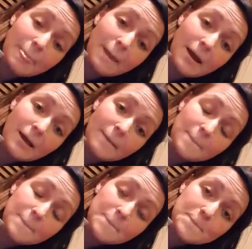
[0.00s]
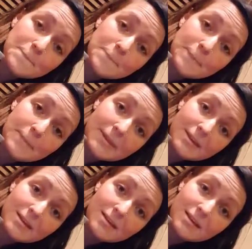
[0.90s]
And
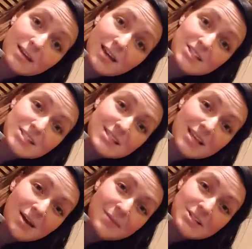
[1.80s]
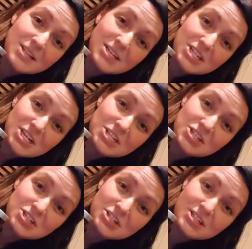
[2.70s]
just see how much that
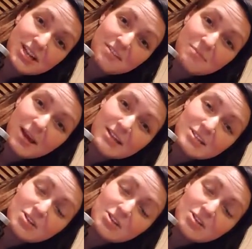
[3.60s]
changes your state of mind.